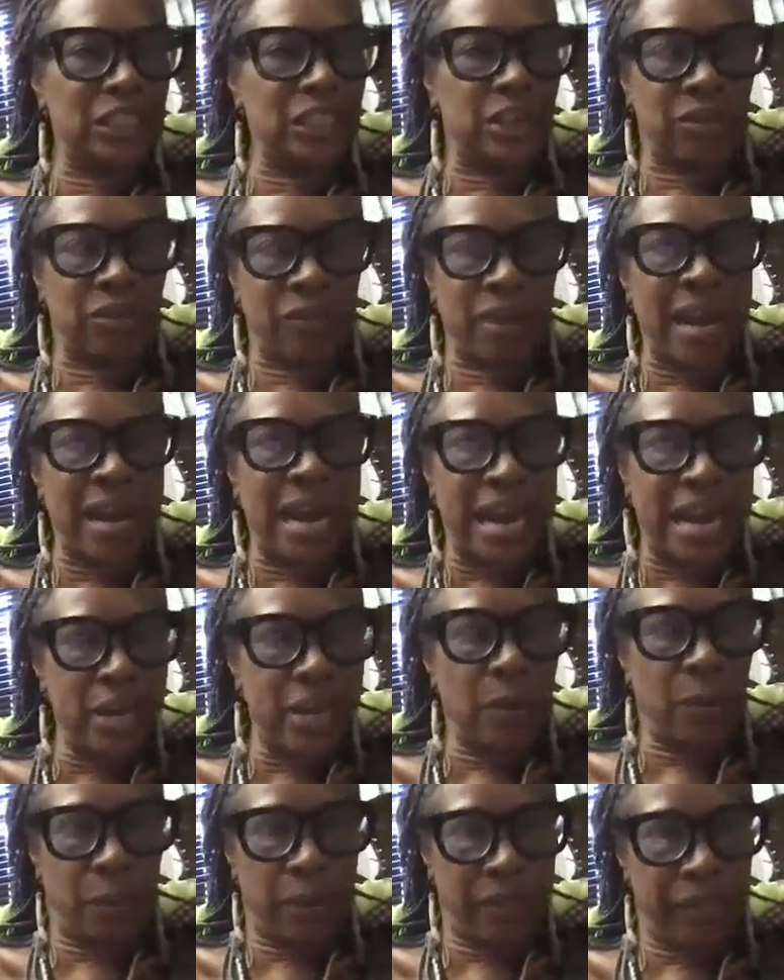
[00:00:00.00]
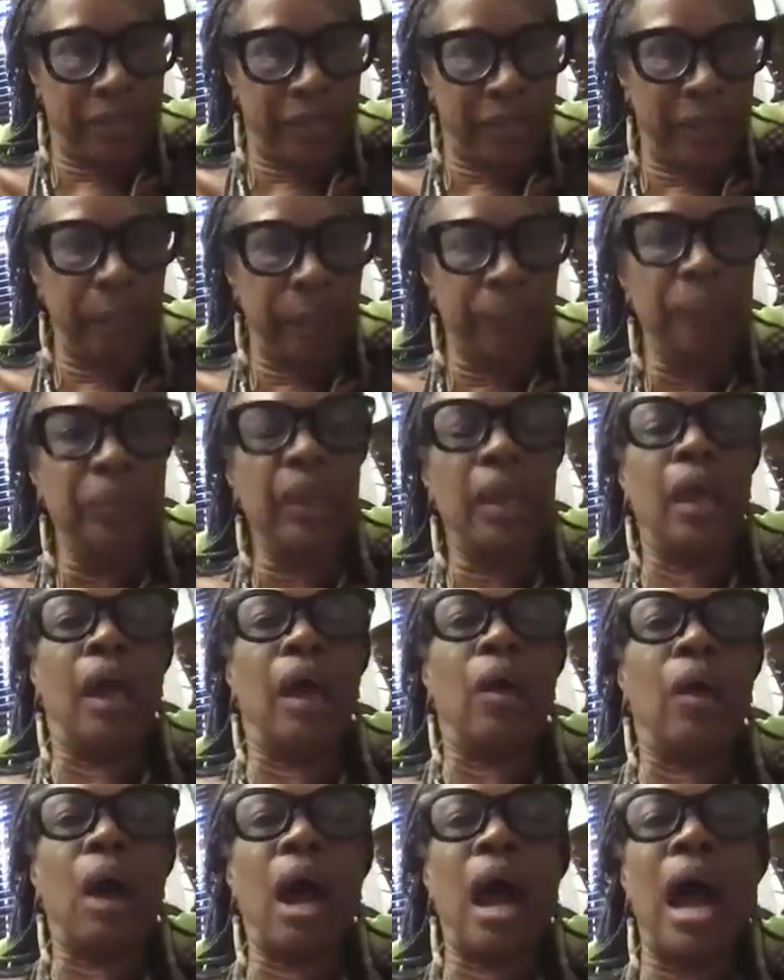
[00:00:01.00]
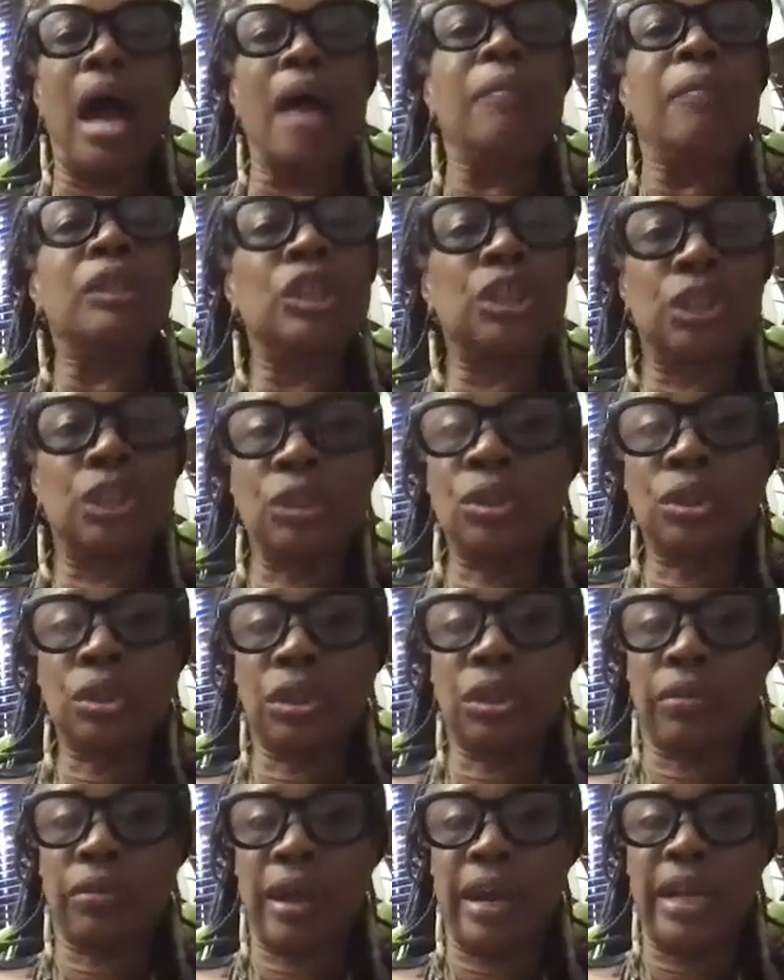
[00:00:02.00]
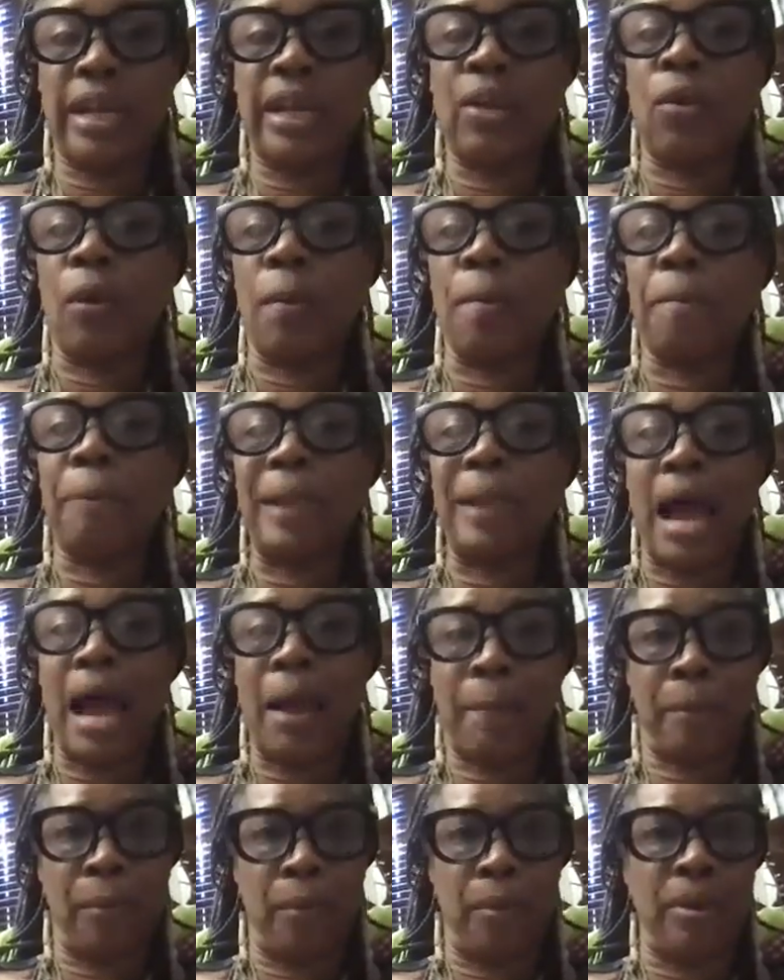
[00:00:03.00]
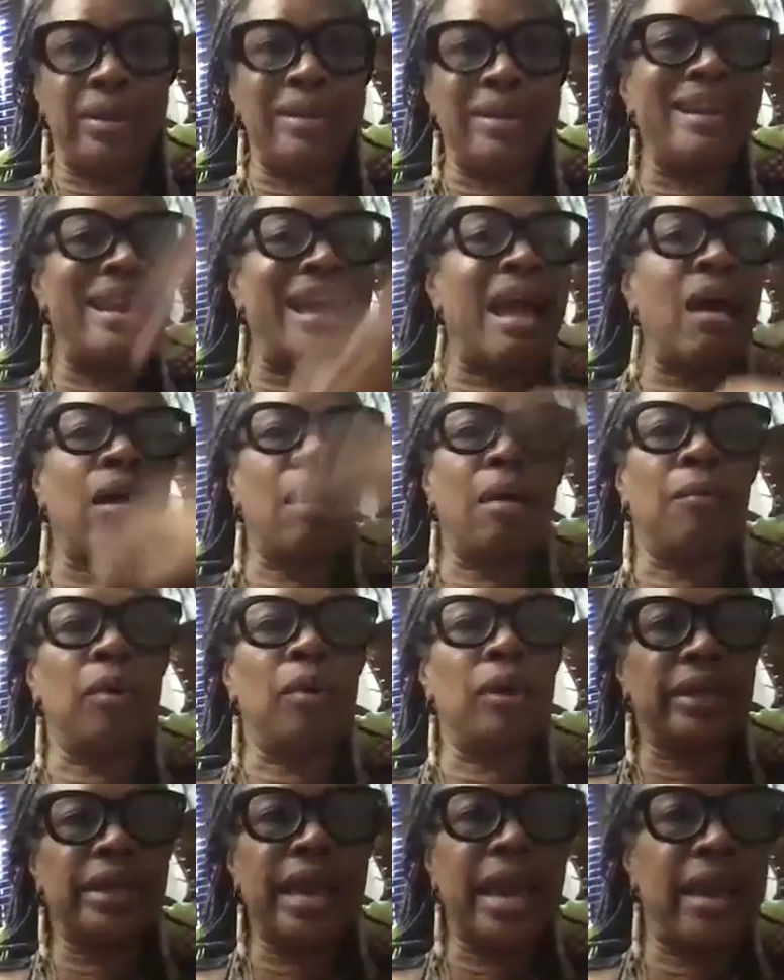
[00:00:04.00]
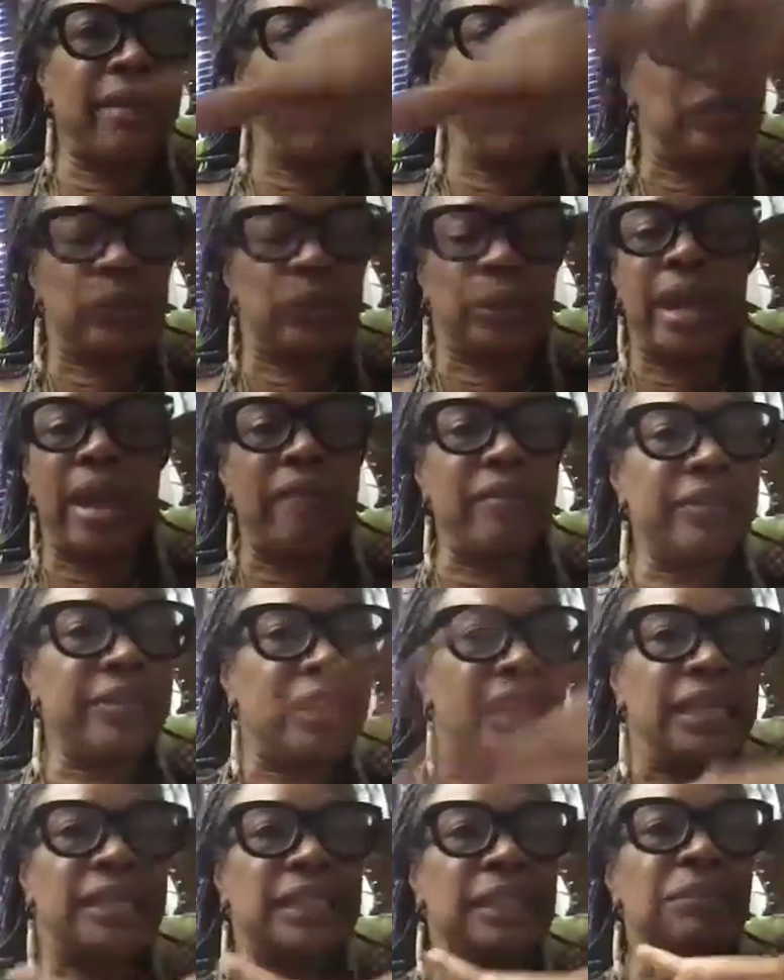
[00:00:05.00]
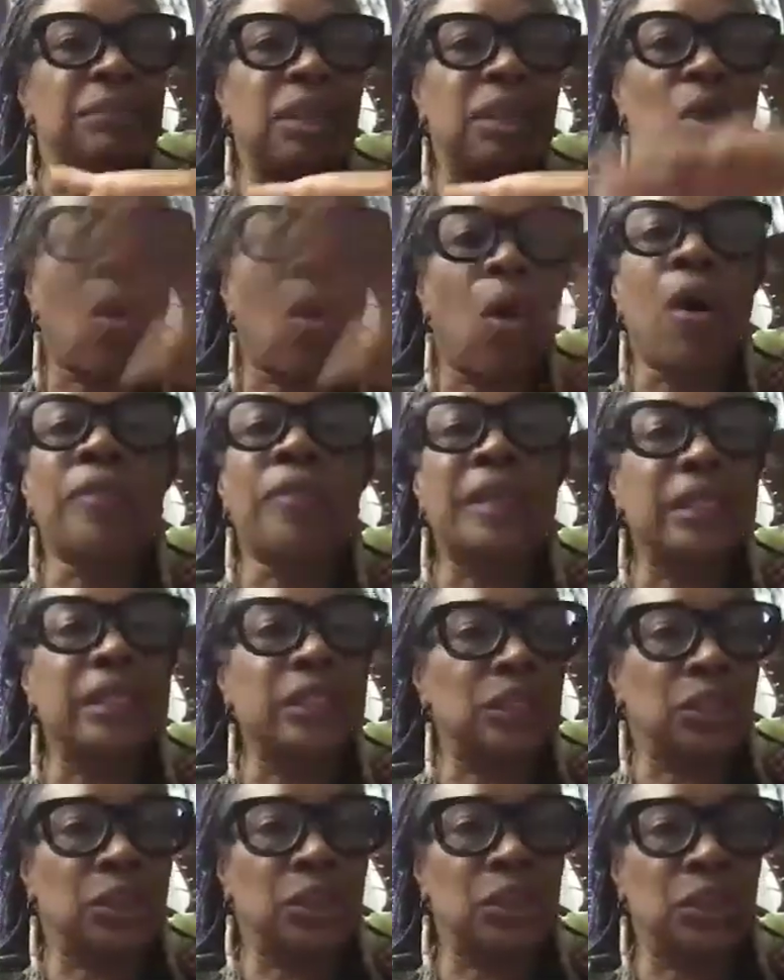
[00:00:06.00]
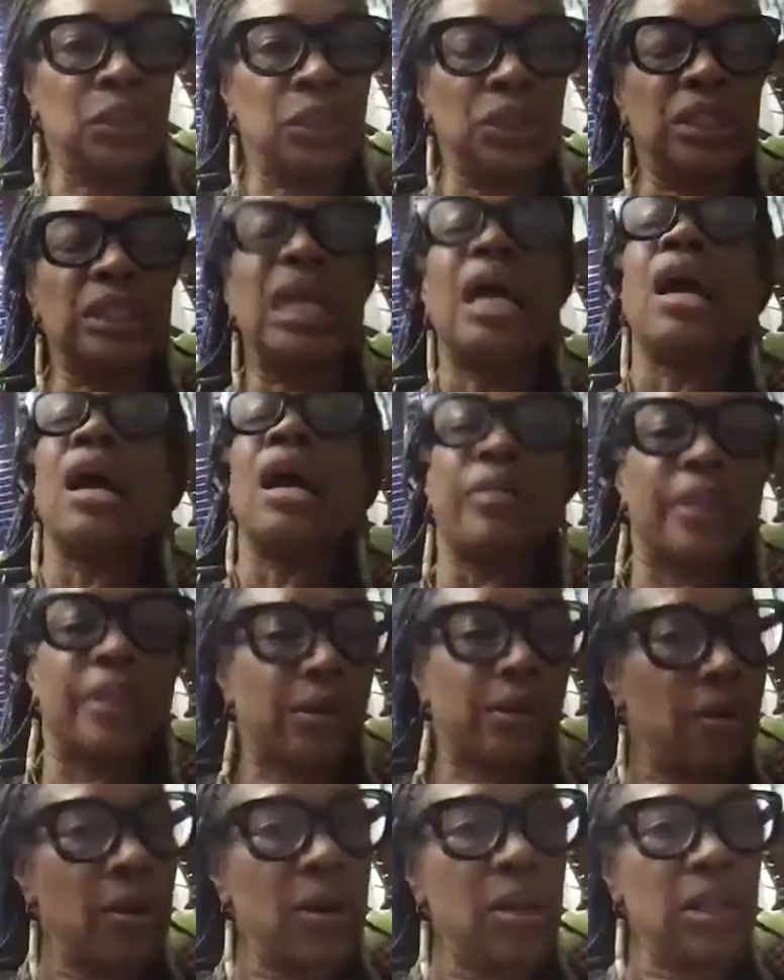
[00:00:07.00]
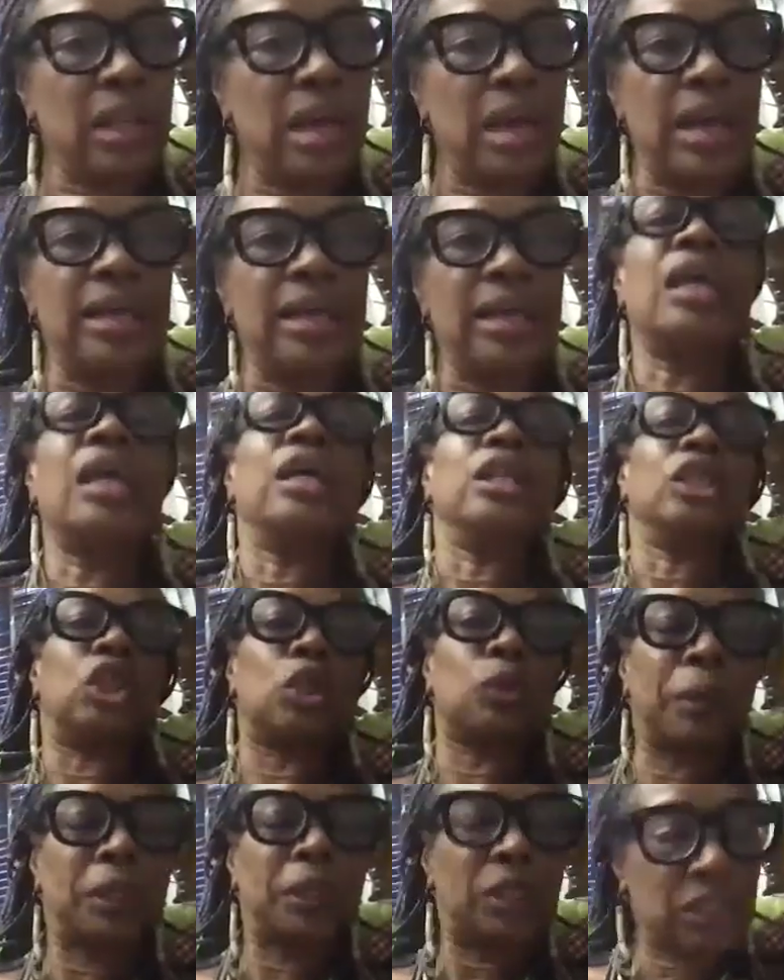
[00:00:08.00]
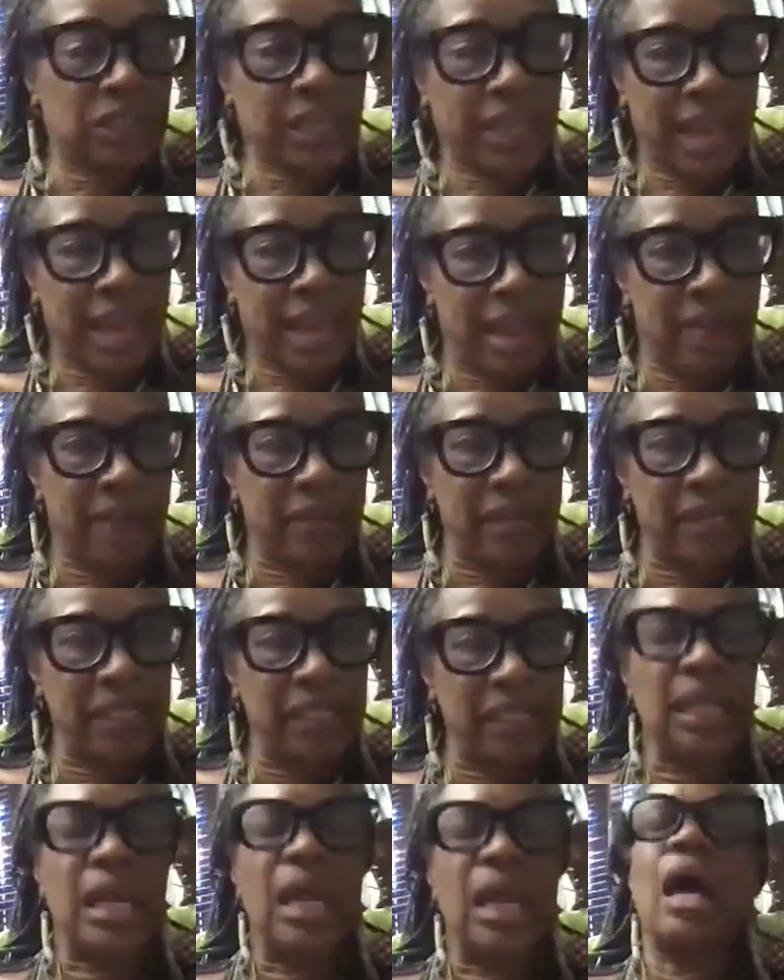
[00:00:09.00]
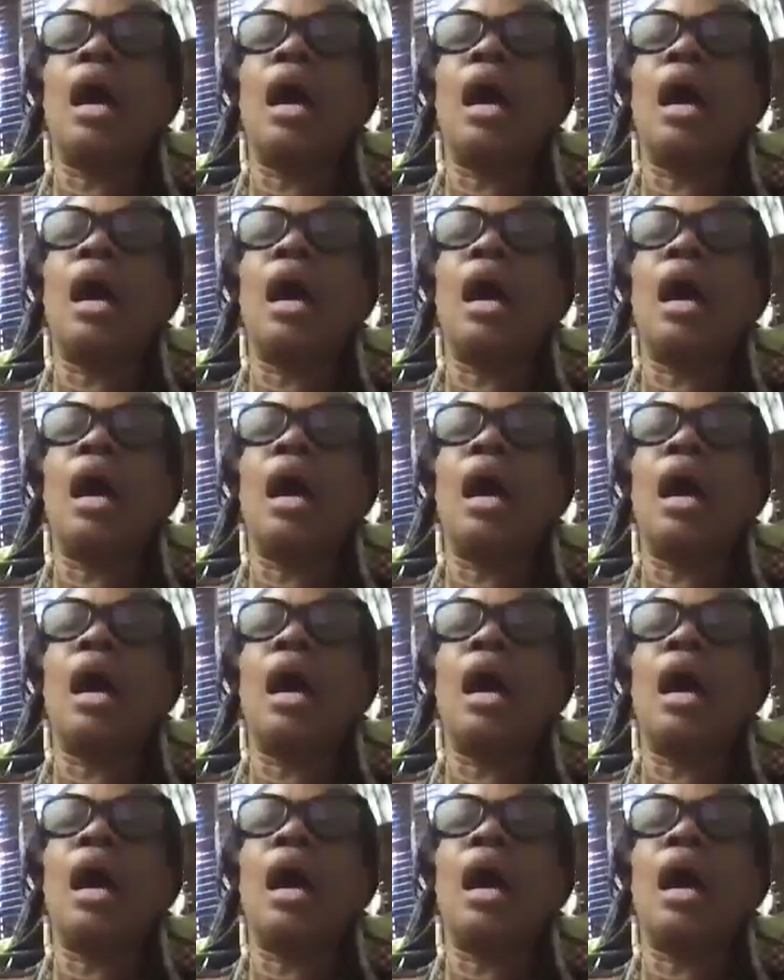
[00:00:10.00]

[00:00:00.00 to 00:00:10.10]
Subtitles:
to grade with it. I was used to grading on Blackboard. Now I'm on Canvas on everything. It seems like all the institutions that are online switch to Canvas.